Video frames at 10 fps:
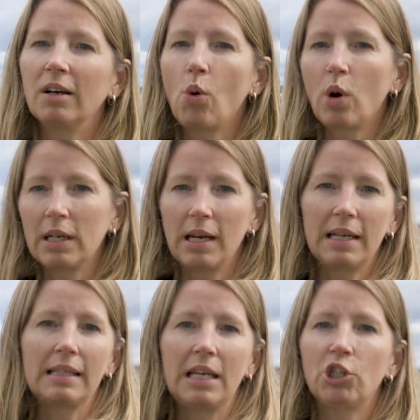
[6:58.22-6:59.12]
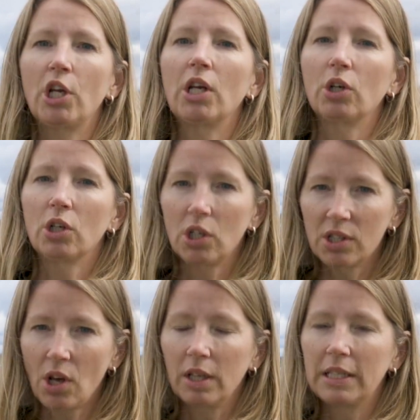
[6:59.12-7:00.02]
organization or
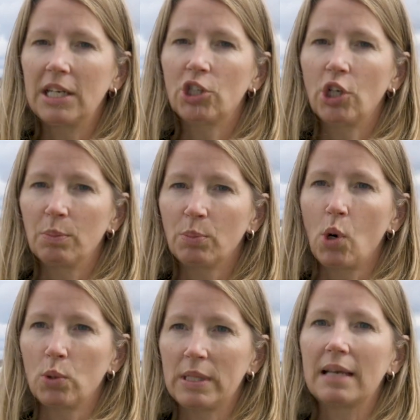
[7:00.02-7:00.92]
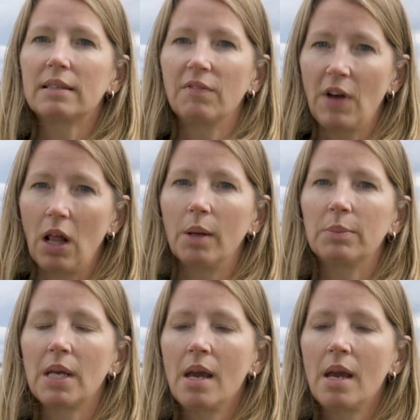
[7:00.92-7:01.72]
consolidation process developed